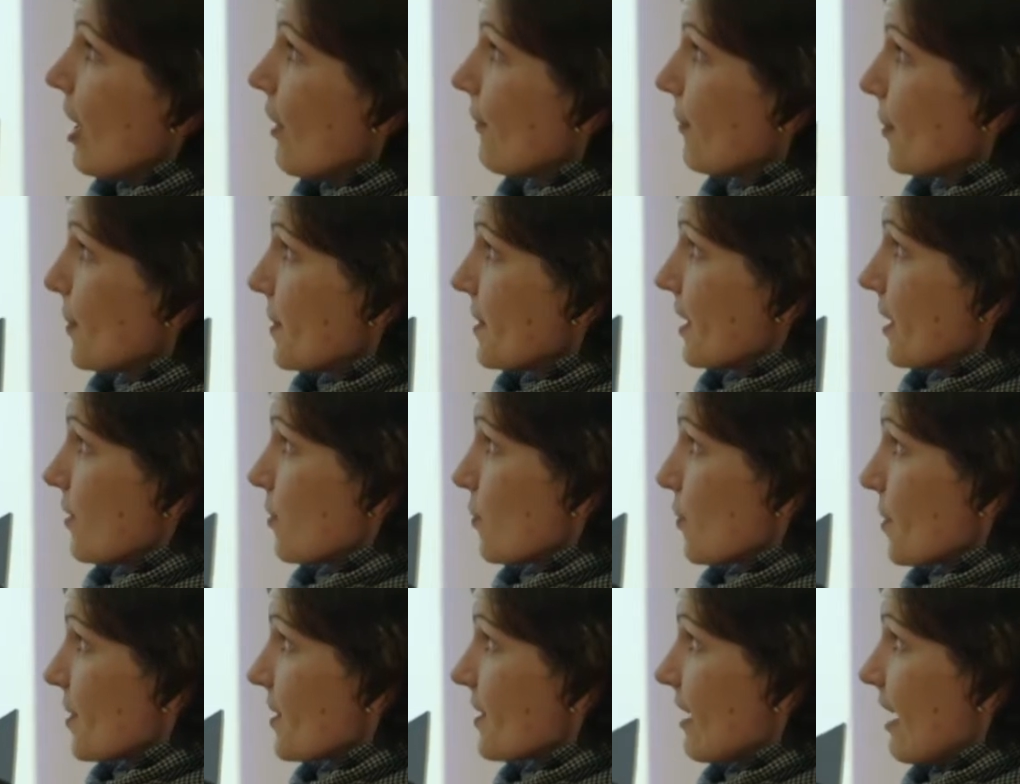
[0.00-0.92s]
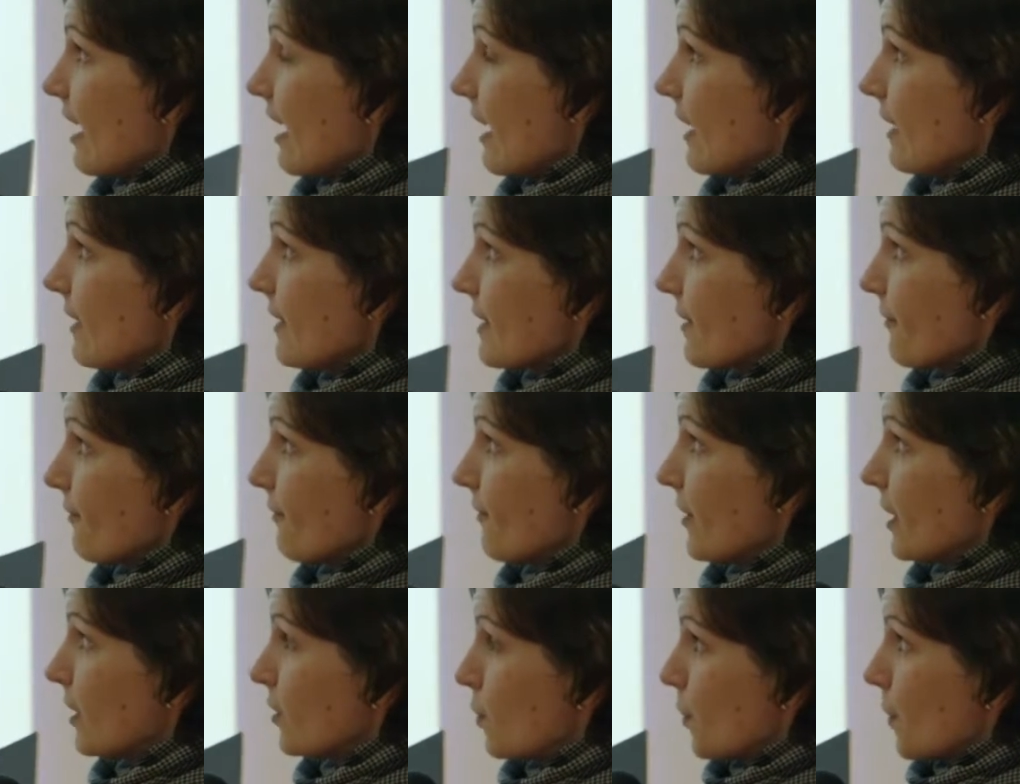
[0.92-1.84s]
research results of
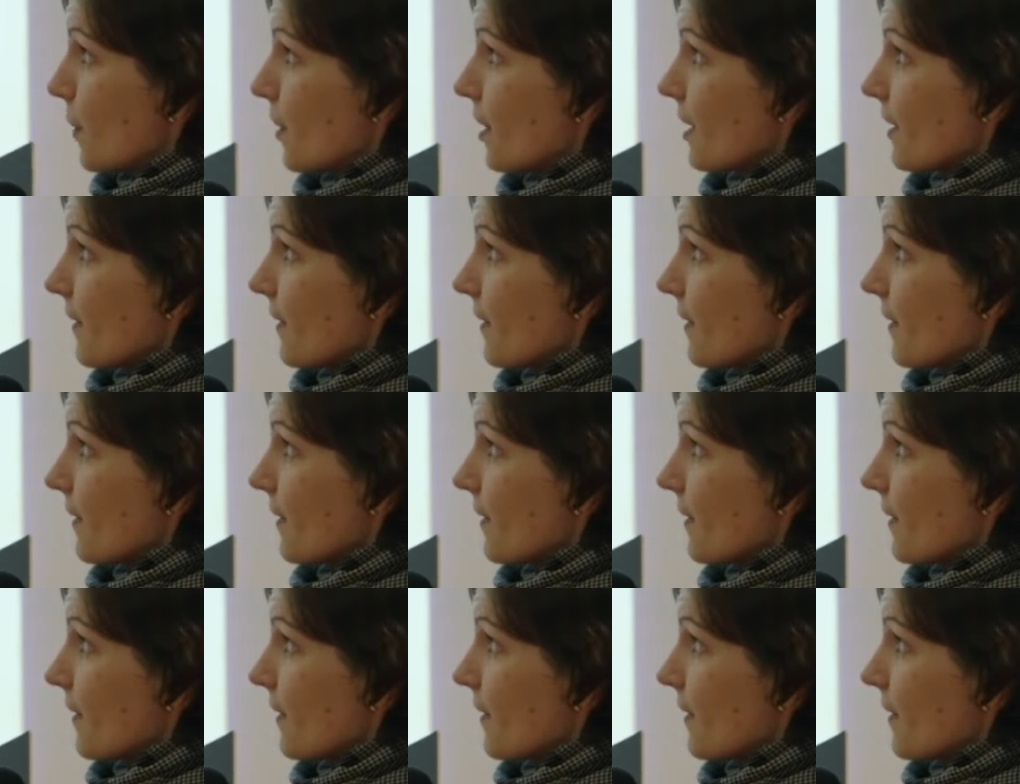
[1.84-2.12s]
field work